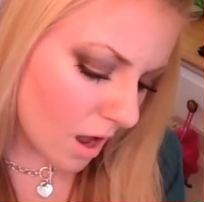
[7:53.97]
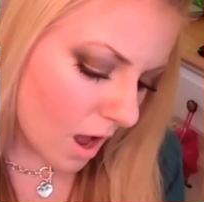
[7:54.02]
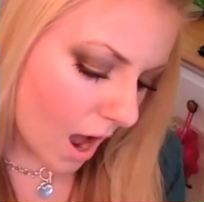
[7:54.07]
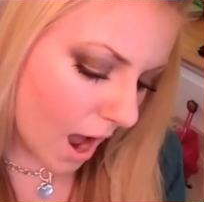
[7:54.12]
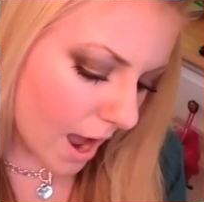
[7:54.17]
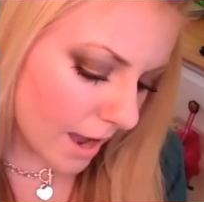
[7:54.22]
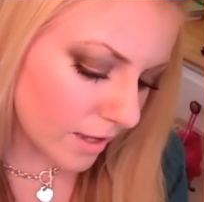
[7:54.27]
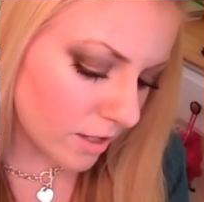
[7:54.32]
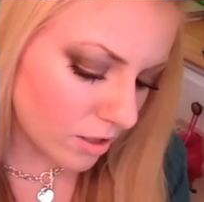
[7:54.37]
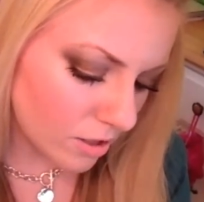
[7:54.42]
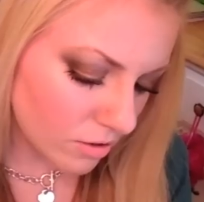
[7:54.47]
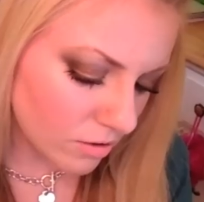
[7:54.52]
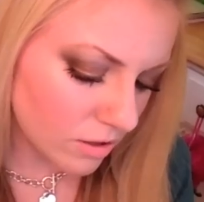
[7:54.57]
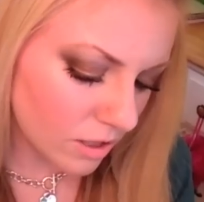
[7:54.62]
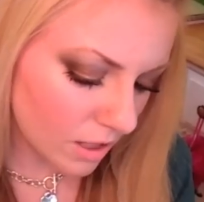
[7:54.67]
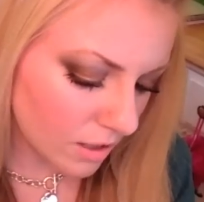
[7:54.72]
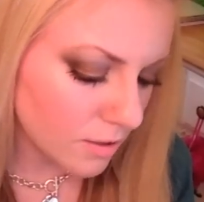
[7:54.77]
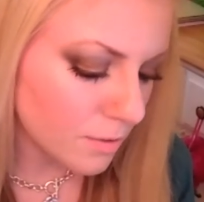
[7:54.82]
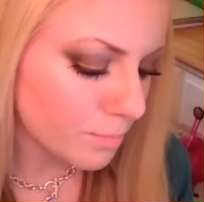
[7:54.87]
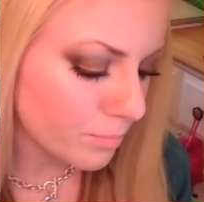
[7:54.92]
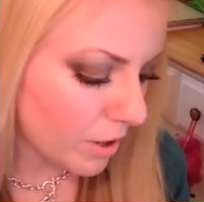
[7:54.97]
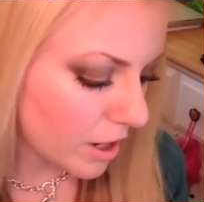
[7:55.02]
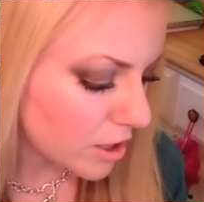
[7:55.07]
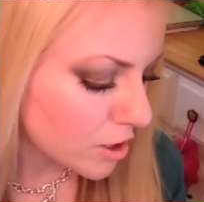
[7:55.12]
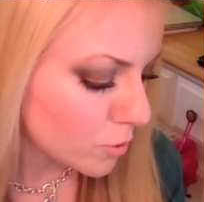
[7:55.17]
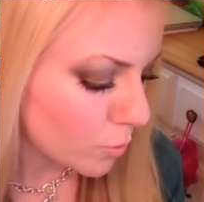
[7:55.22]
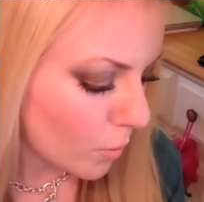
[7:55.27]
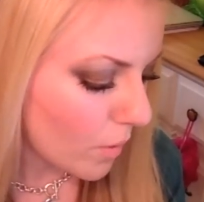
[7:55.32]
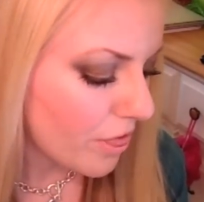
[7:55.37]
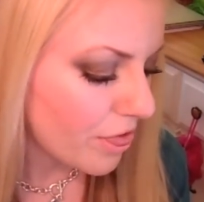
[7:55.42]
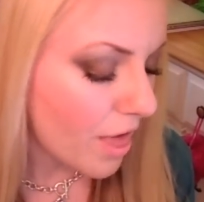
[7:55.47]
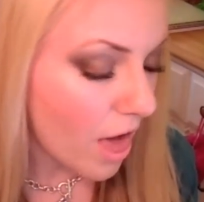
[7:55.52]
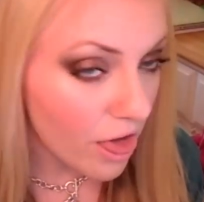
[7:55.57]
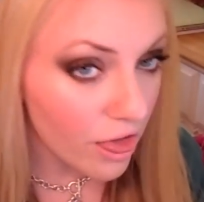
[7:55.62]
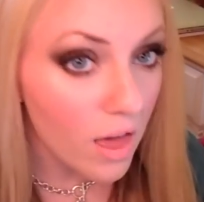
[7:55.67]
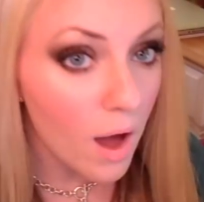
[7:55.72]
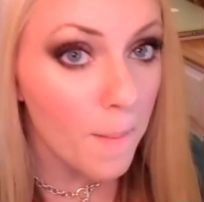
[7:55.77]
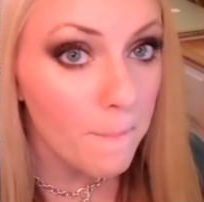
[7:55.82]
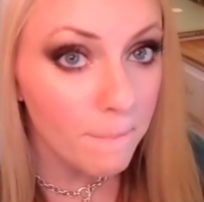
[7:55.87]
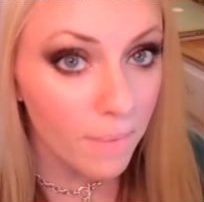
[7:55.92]
I use this brush with
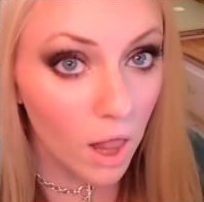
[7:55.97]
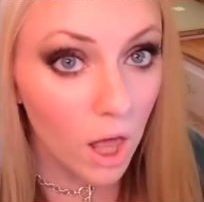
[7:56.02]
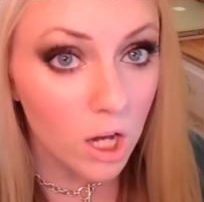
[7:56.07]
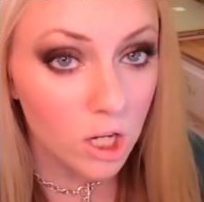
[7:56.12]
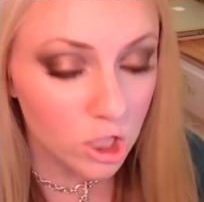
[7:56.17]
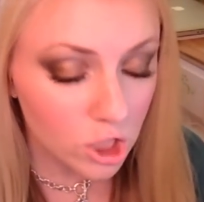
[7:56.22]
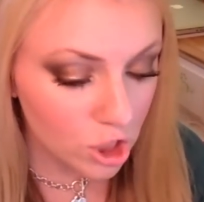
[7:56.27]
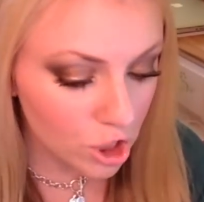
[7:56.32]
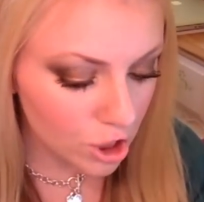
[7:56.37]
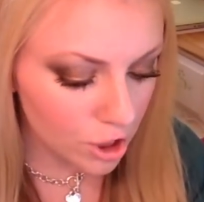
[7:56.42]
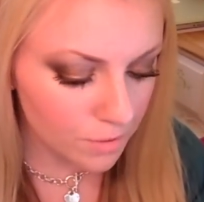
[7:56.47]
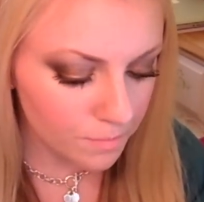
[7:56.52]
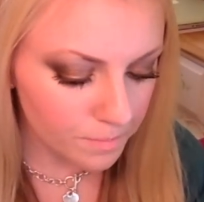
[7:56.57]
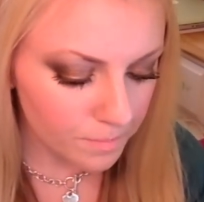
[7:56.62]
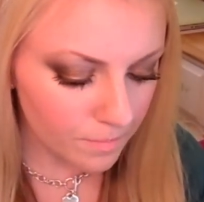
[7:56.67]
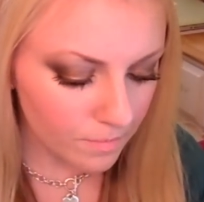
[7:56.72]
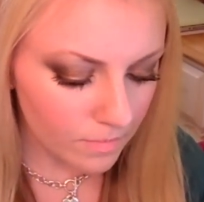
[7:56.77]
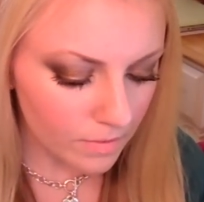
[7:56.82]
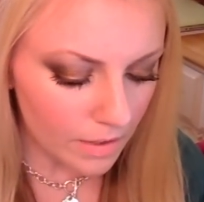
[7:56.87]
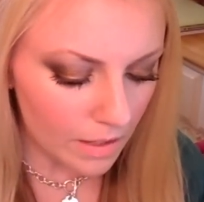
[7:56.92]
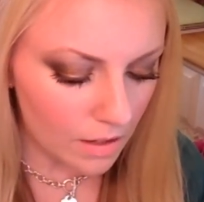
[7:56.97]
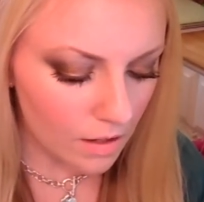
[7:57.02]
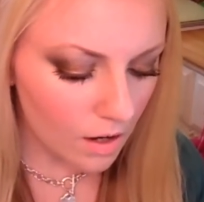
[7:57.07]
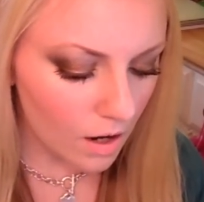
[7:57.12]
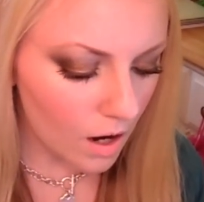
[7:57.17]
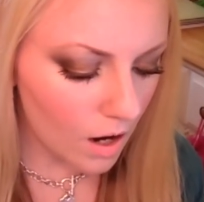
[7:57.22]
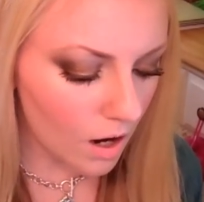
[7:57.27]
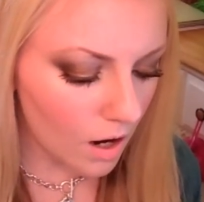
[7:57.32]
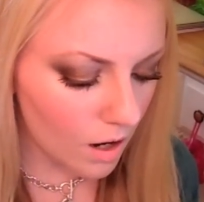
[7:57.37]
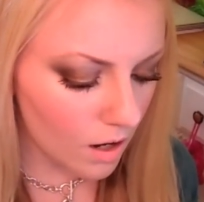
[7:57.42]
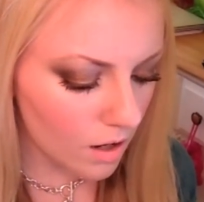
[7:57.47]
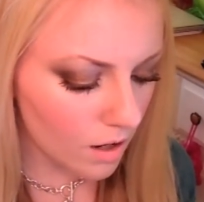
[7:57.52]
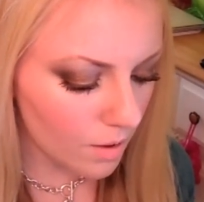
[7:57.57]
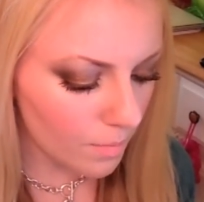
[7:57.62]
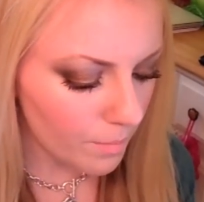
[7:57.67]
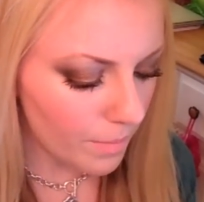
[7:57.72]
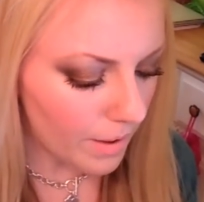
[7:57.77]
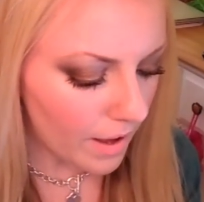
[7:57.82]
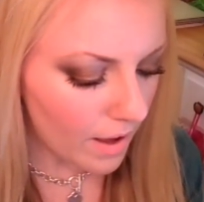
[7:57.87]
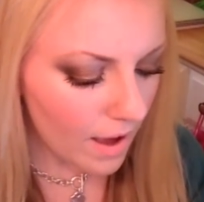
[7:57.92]
the blush.
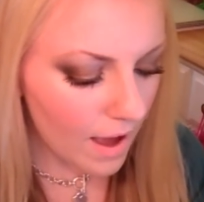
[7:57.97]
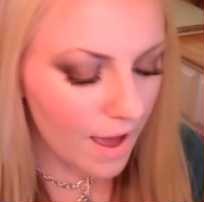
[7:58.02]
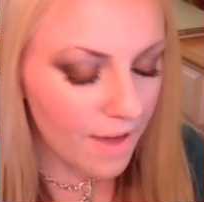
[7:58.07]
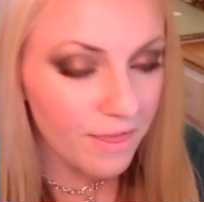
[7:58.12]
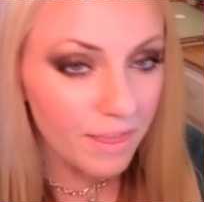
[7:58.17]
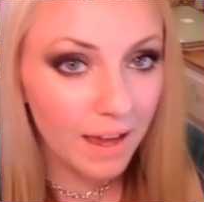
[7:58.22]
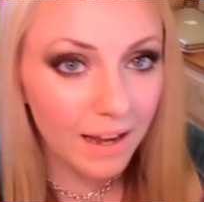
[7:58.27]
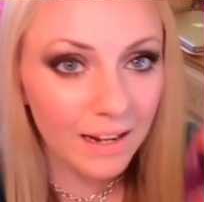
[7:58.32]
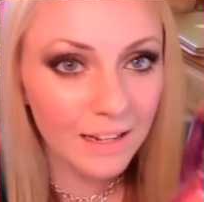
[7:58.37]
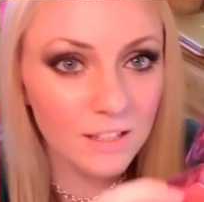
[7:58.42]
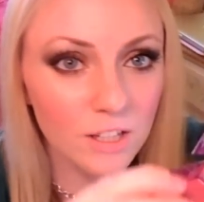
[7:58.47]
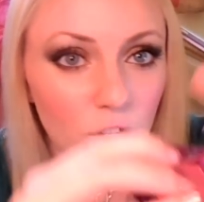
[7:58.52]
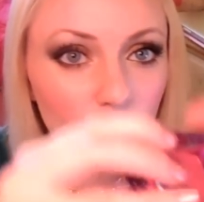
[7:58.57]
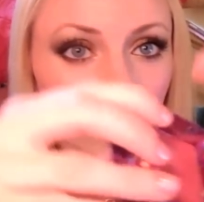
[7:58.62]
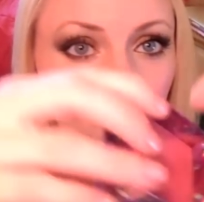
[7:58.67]
And then it's a